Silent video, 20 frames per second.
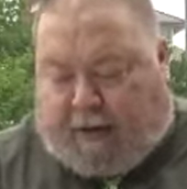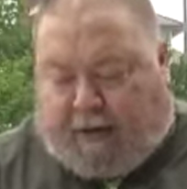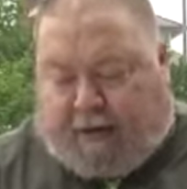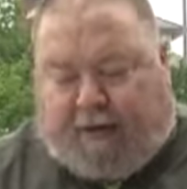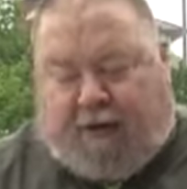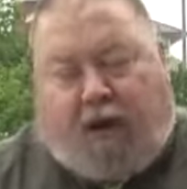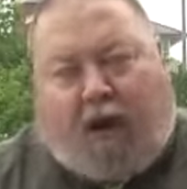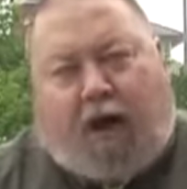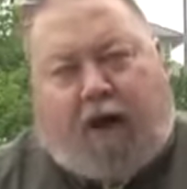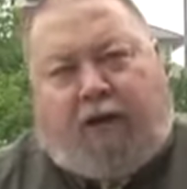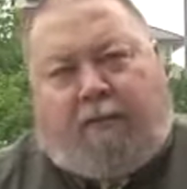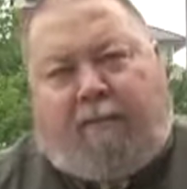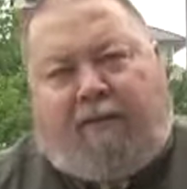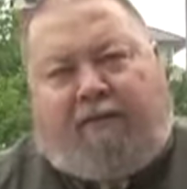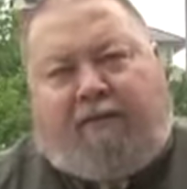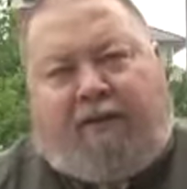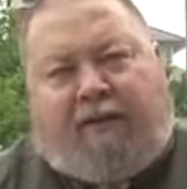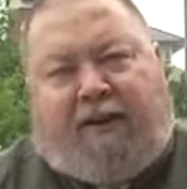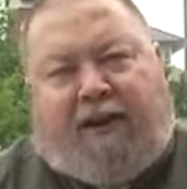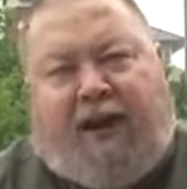The
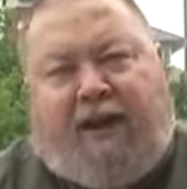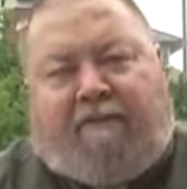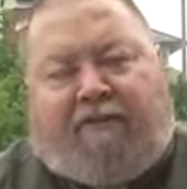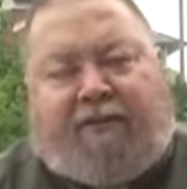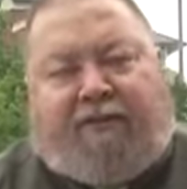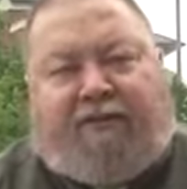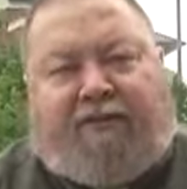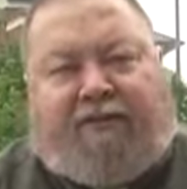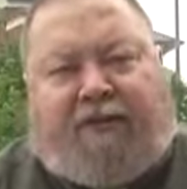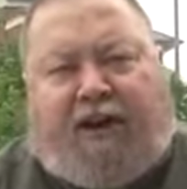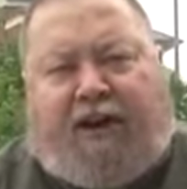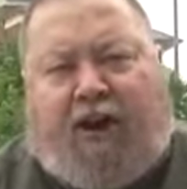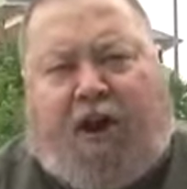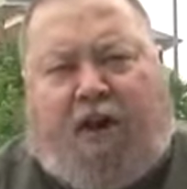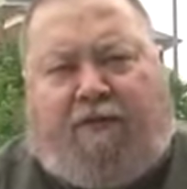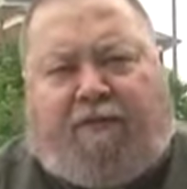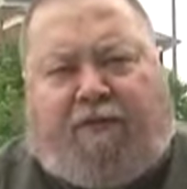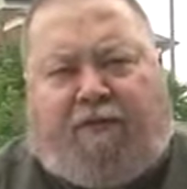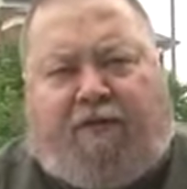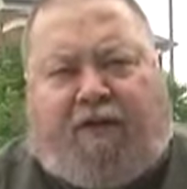arguments and the evidences that I
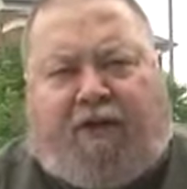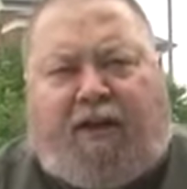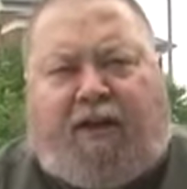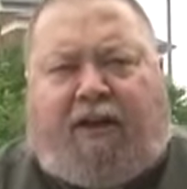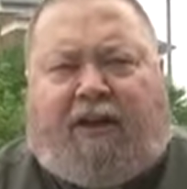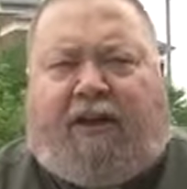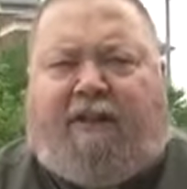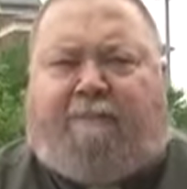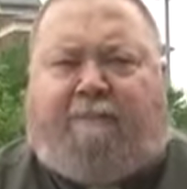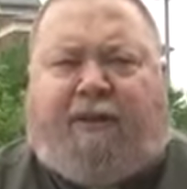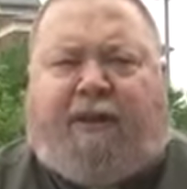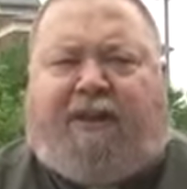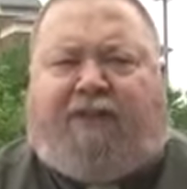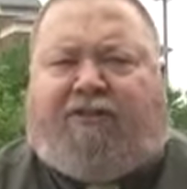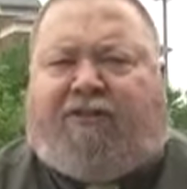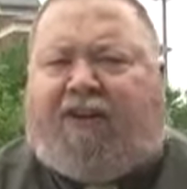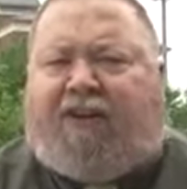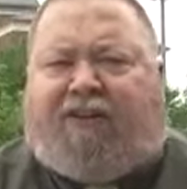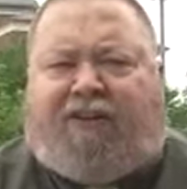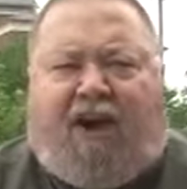offer give me
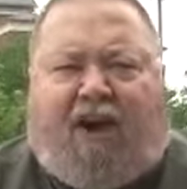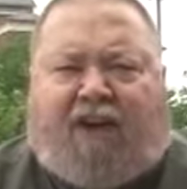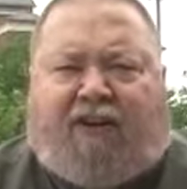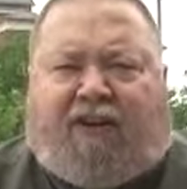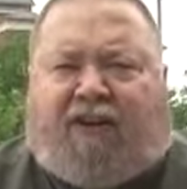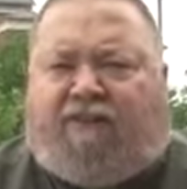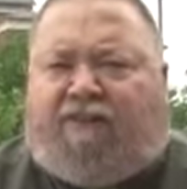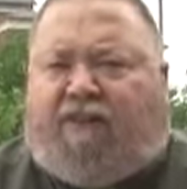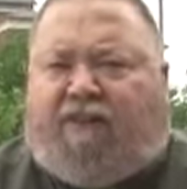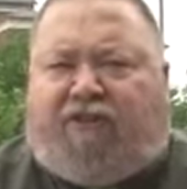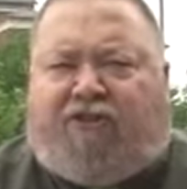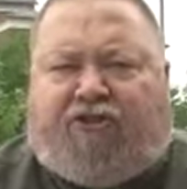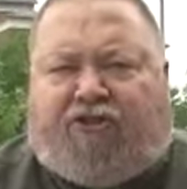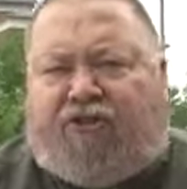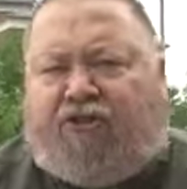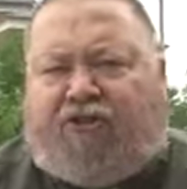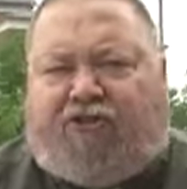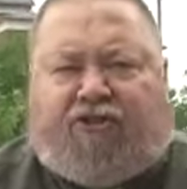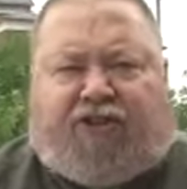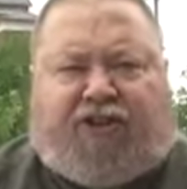deductive
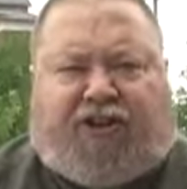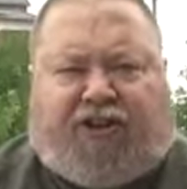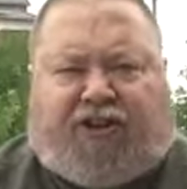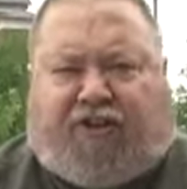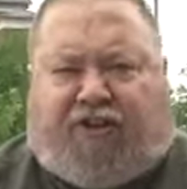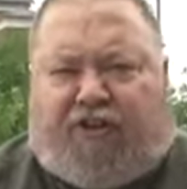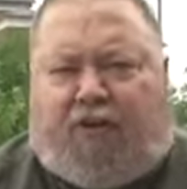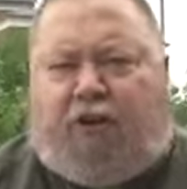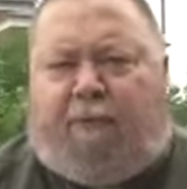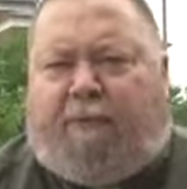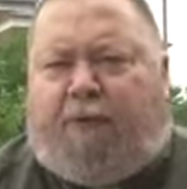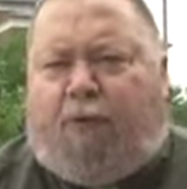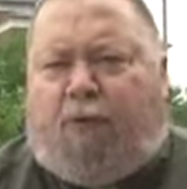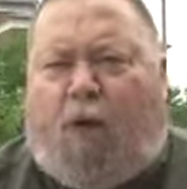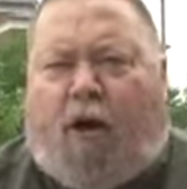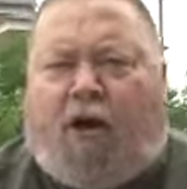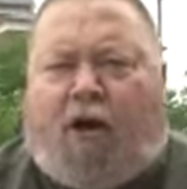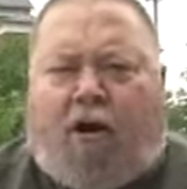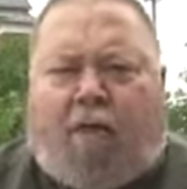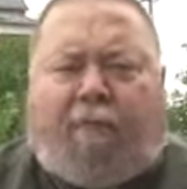certainty. You can be
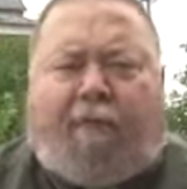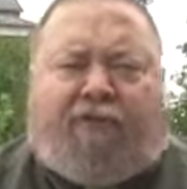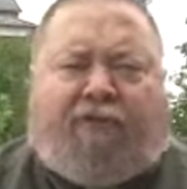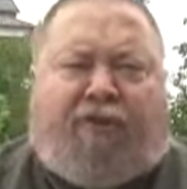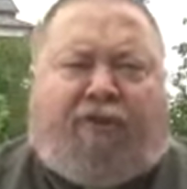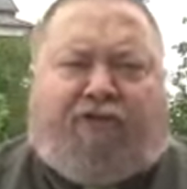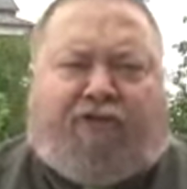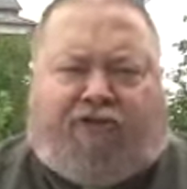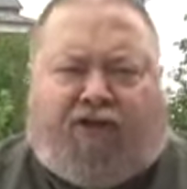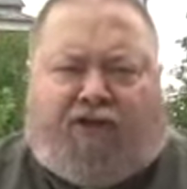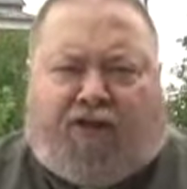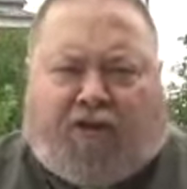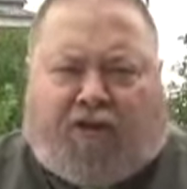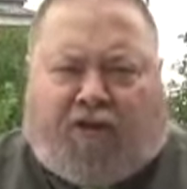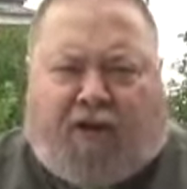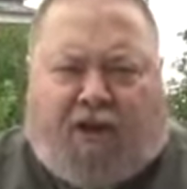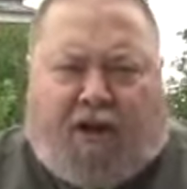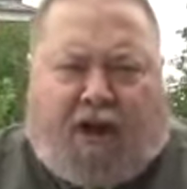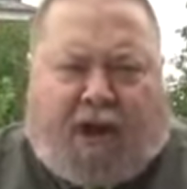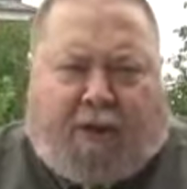100%
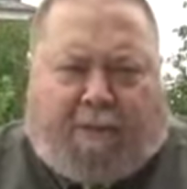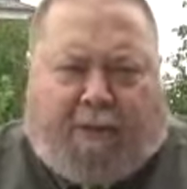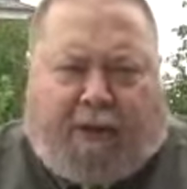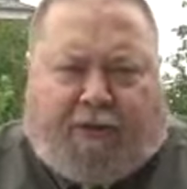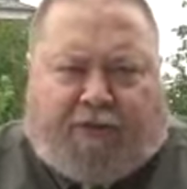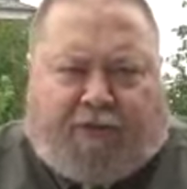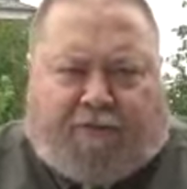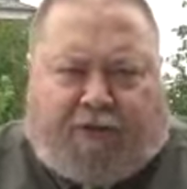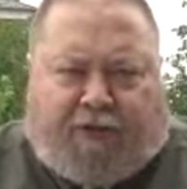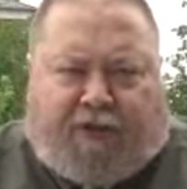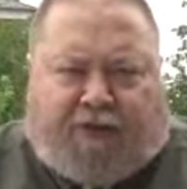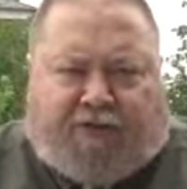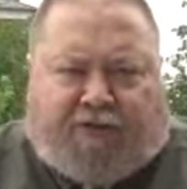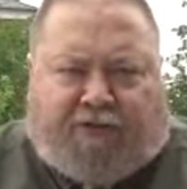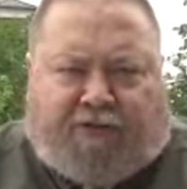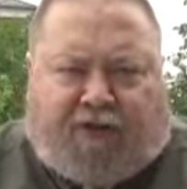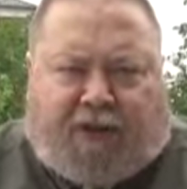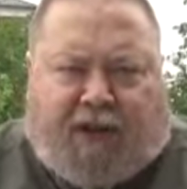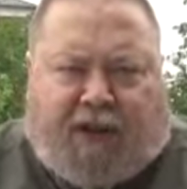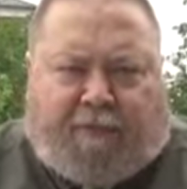certain about the
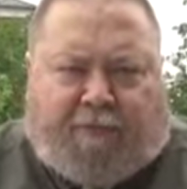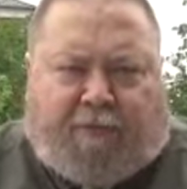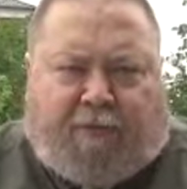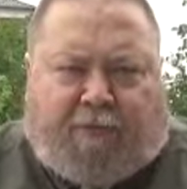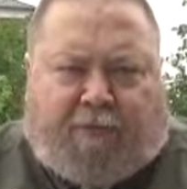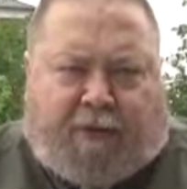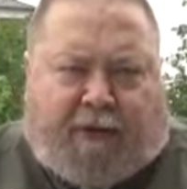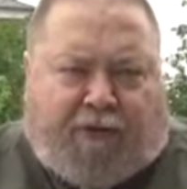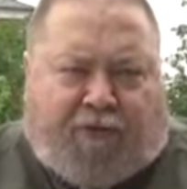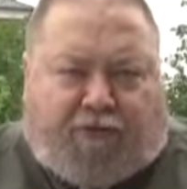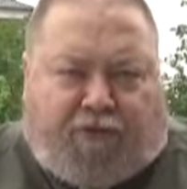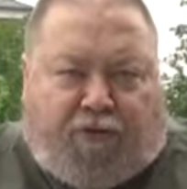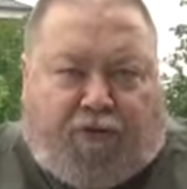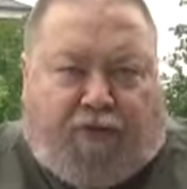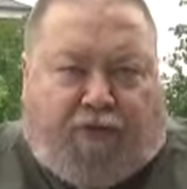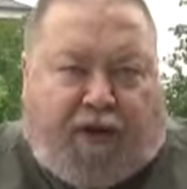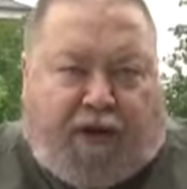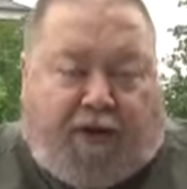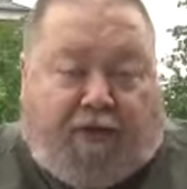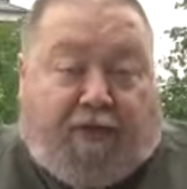religious claims being true
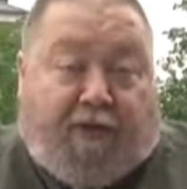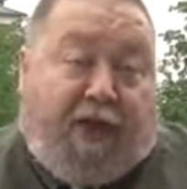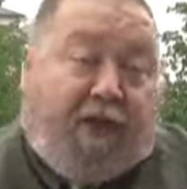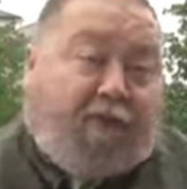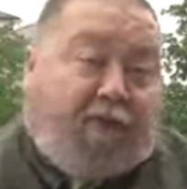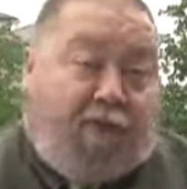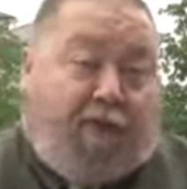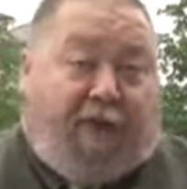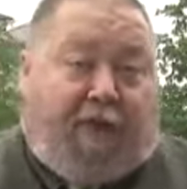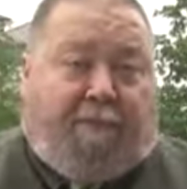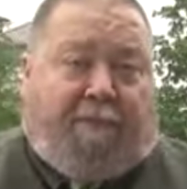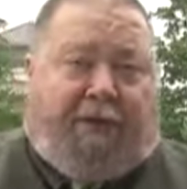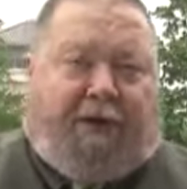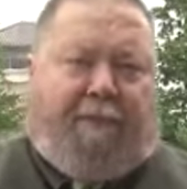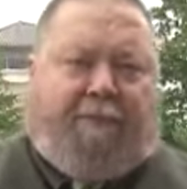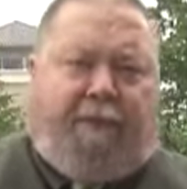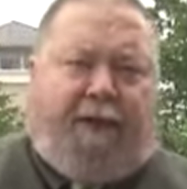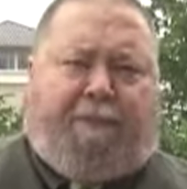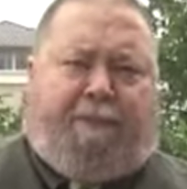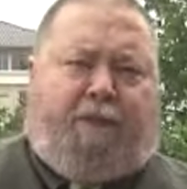there. That's what they
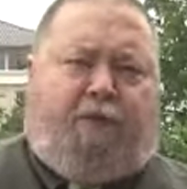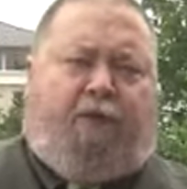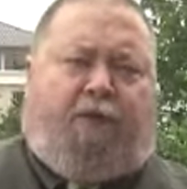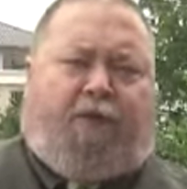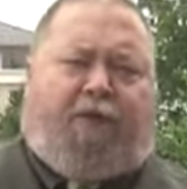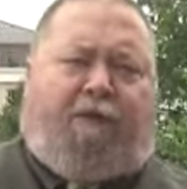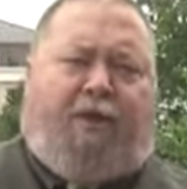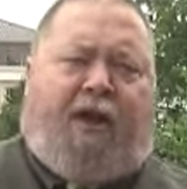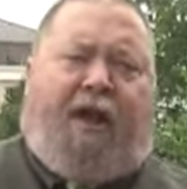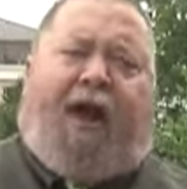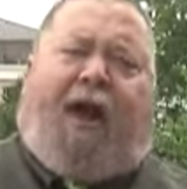mean by prove.